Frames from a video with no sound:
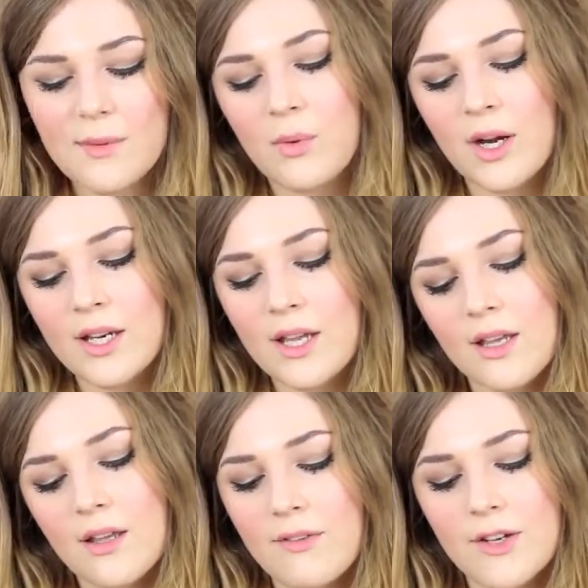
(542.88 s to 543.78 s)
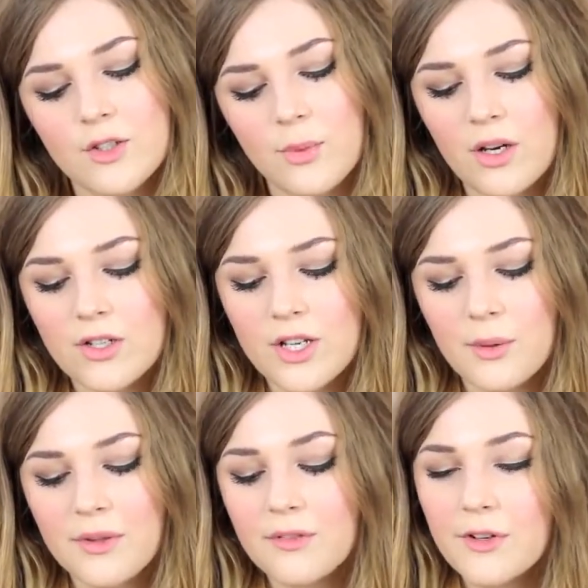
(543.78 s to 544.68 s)
Skin Brightening Facial
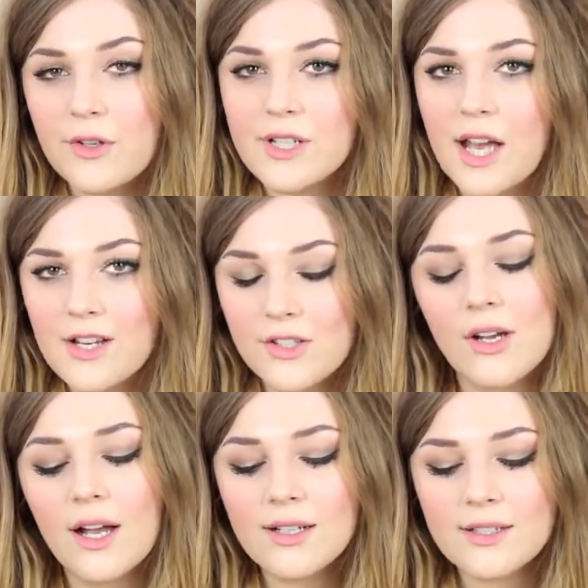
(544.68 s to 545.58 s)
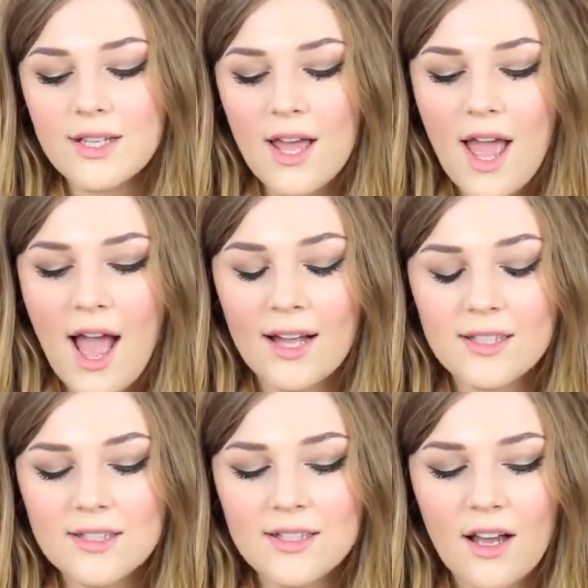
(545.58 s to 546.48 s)
Polisher with fruit extracts.
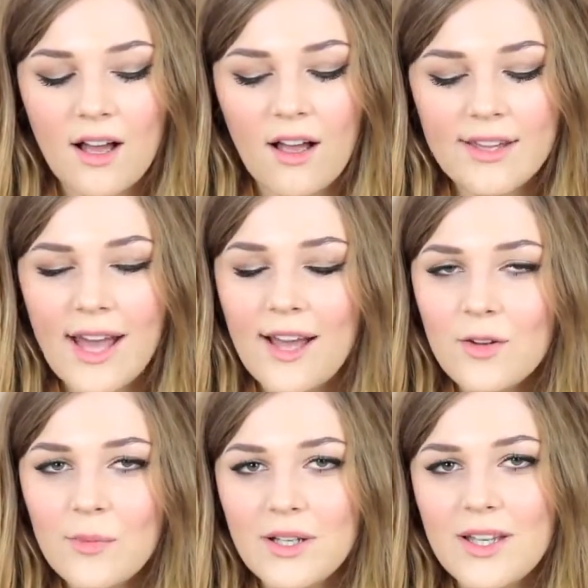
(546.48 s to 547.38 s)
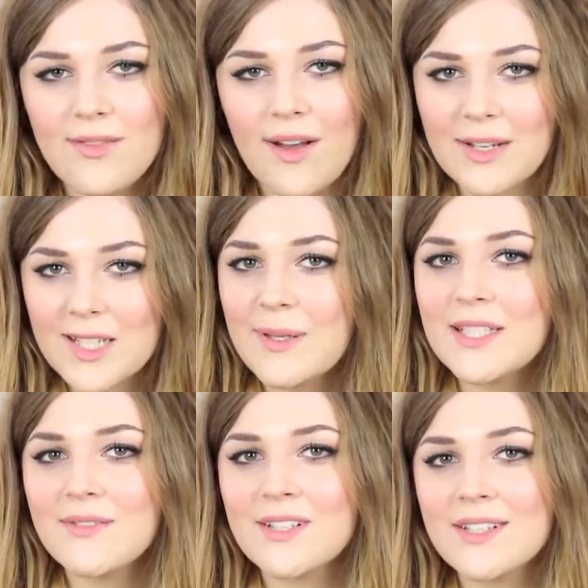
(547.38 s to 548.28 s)
And I cannot believe how
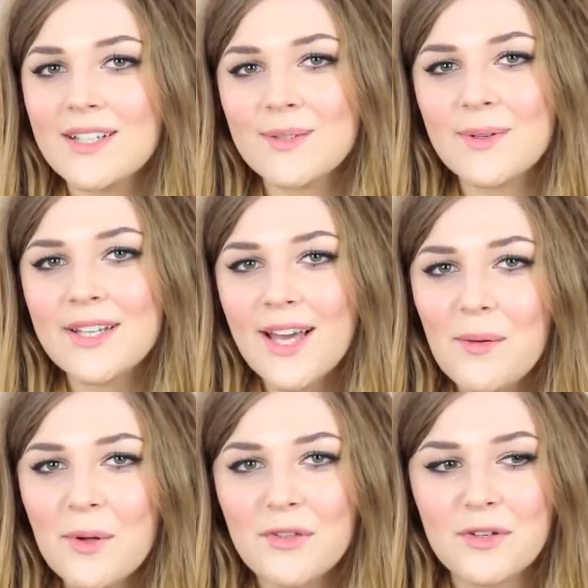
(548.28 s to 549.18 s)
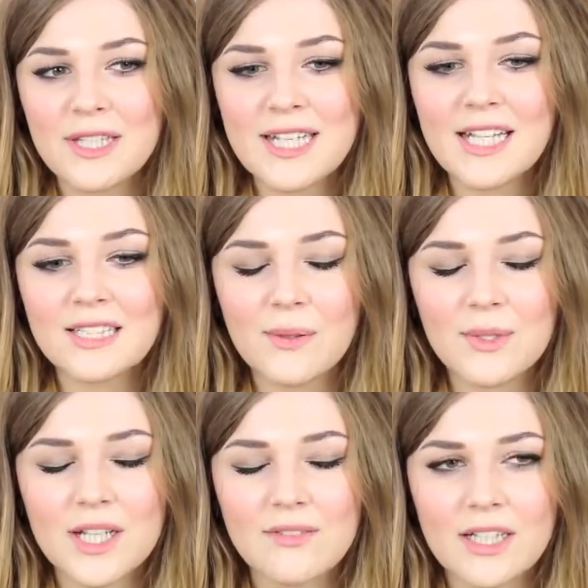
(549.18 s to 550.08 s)
expensive this is. When the girl put it through the till, I
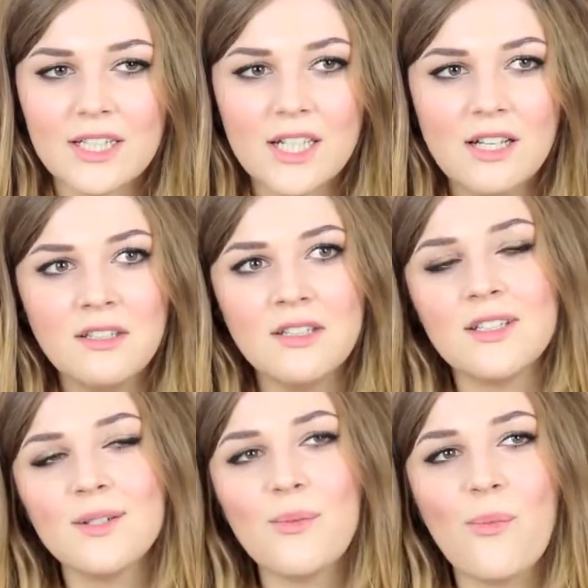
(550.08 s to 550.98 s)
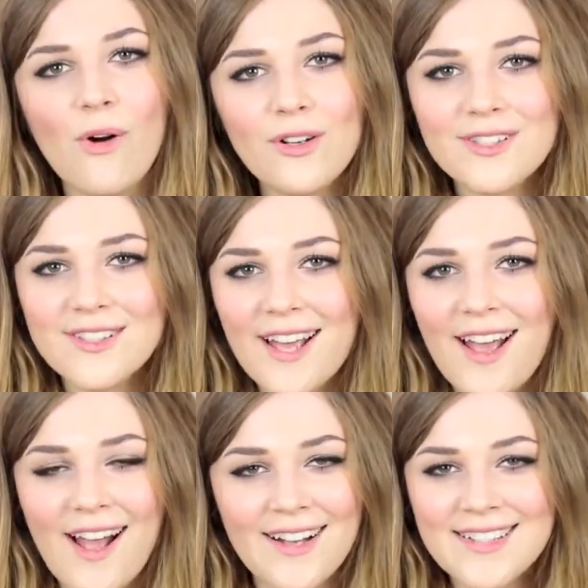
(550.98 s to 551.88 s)
was kind of like, what?
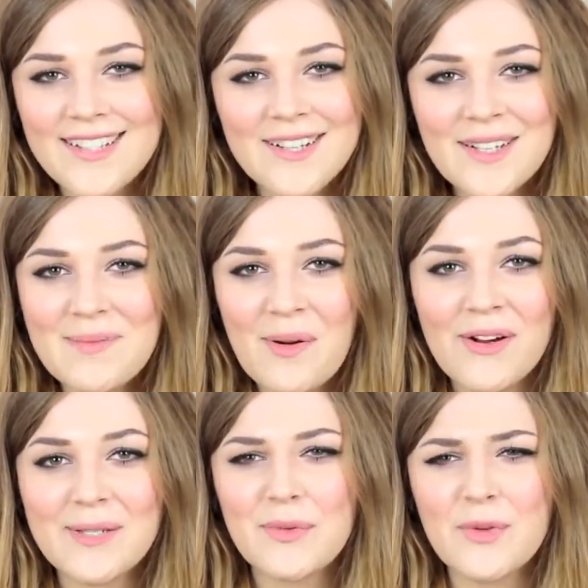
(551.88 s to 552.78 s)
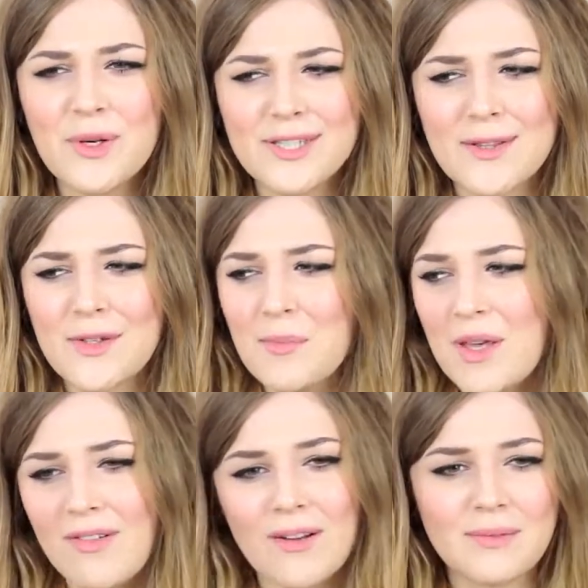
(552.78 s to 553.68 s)
I didn't look at the price before because I thought it would
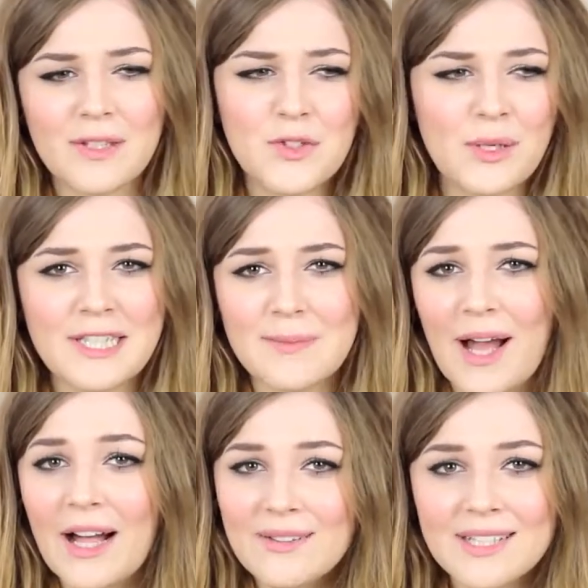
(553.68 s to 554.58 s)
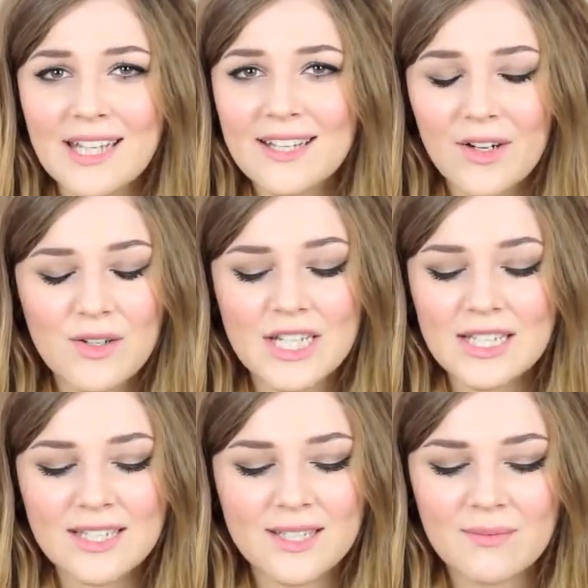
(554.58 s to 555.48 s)
be around like £20, like
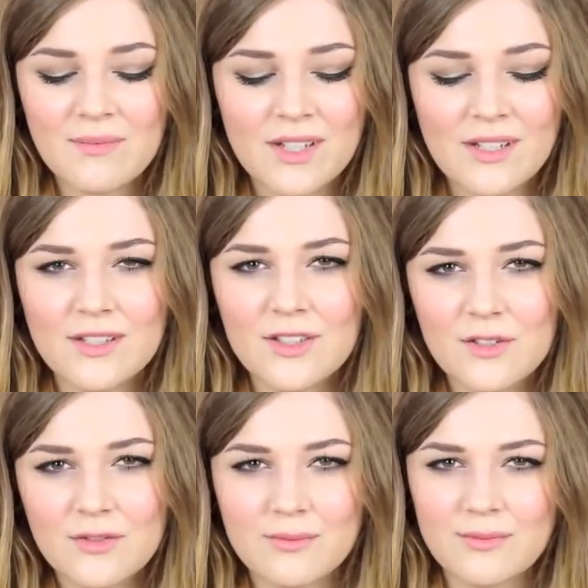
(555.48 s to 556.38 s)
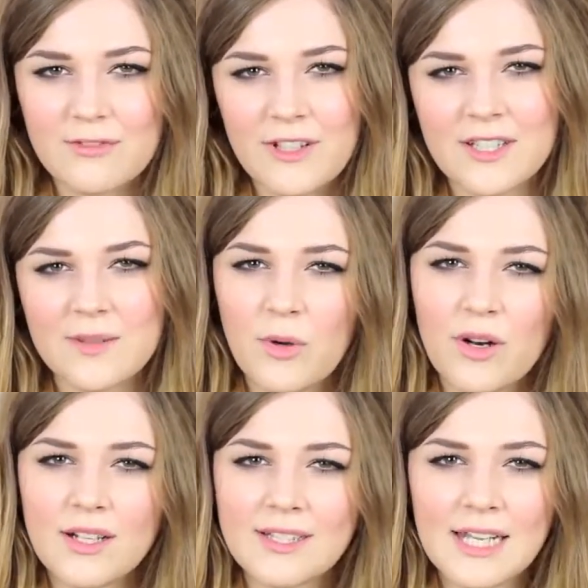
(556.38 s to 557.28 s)
Origins sort of face
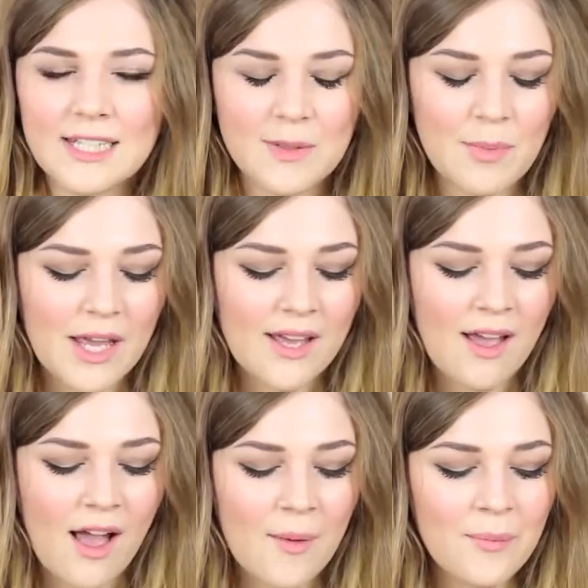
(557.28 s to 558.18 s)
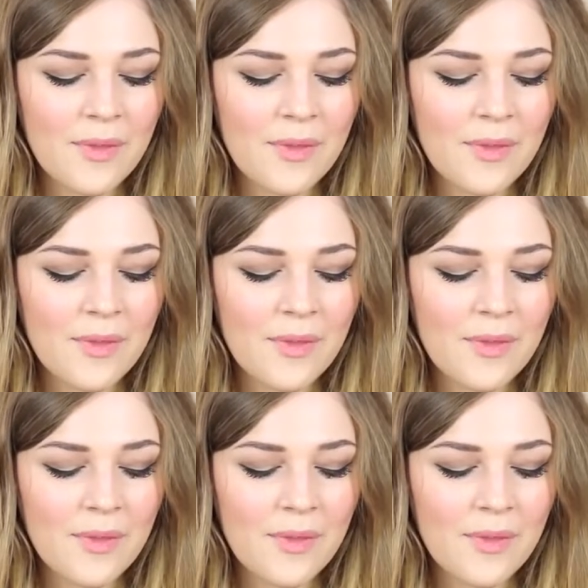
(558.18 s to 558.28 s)
products tend to be.